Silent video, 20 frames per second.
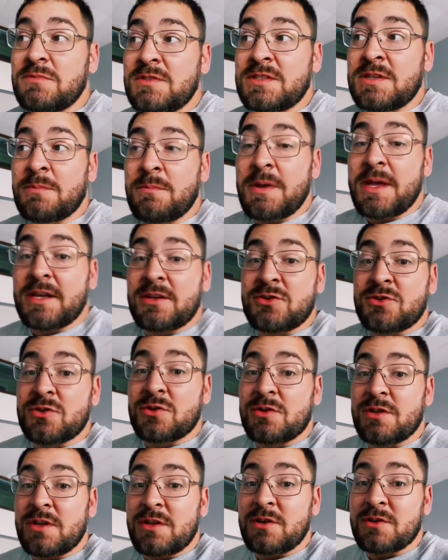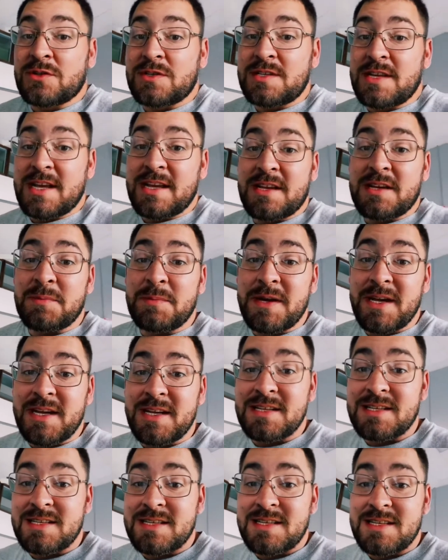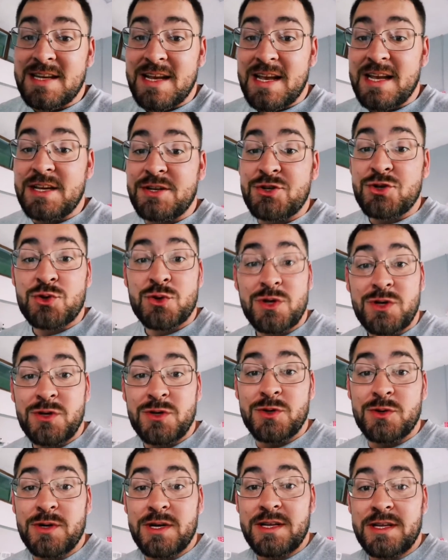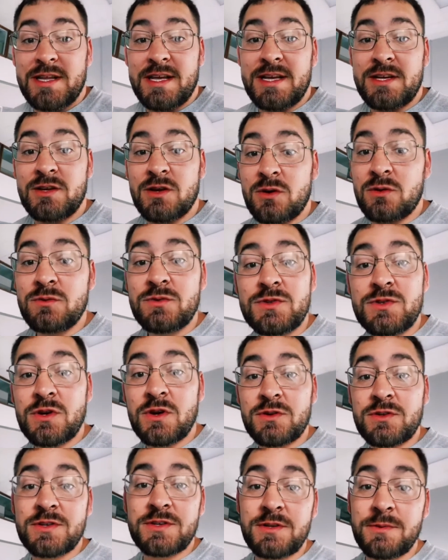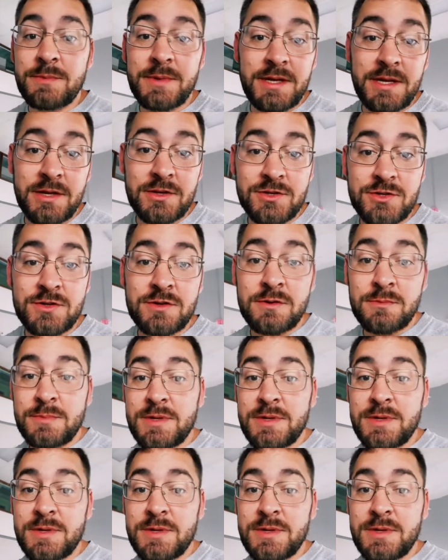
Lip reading: to make sure that your stay commands stay true and they don't start to diminish,